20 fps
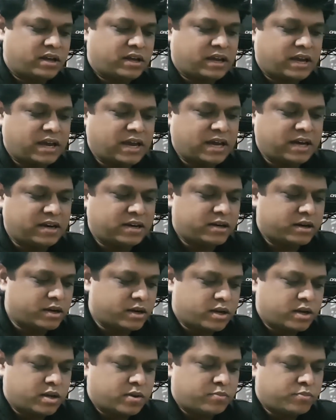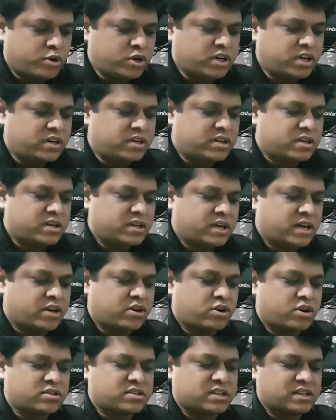and put it
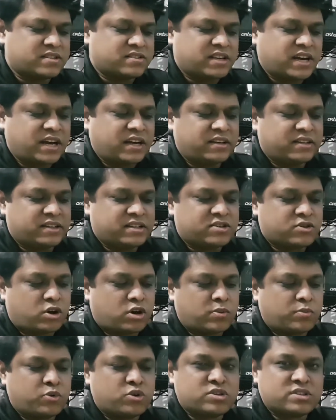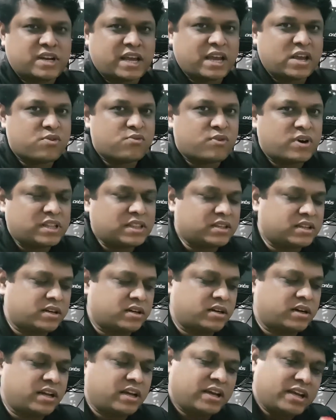across inside this, almost like
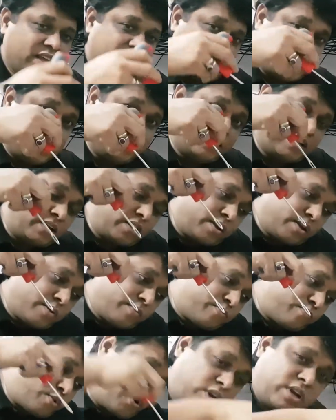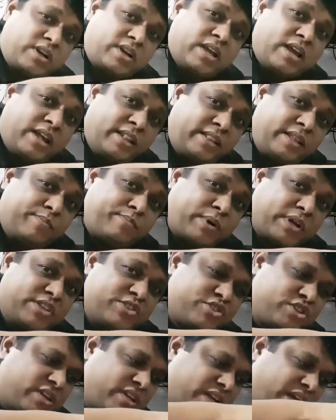1/3, and then put it in the
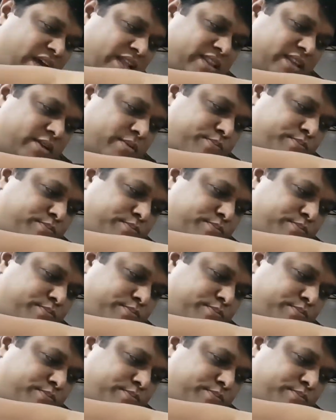puncture and then